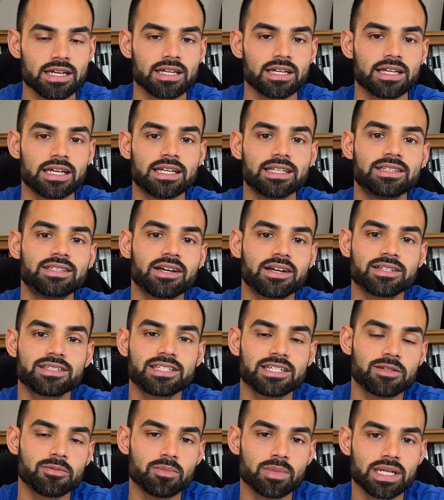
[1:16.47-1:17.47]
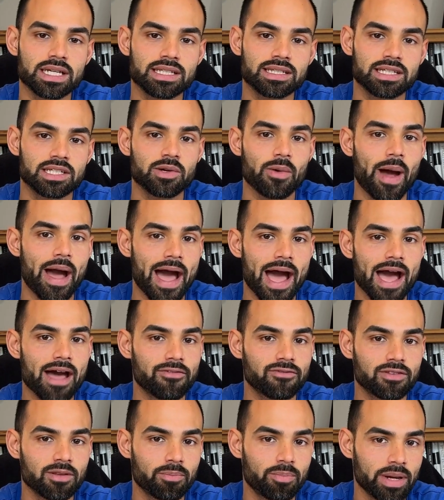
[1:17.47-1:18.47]
it doesn't mean that you have
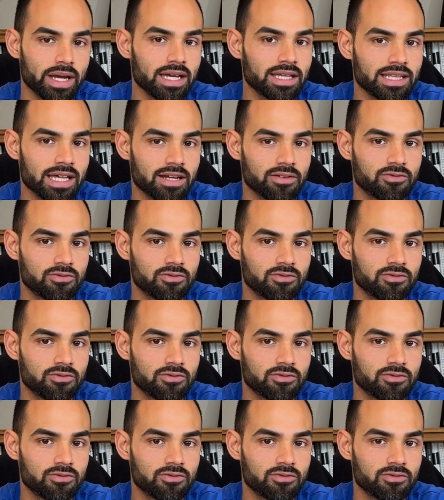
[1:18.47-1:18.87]
to pay that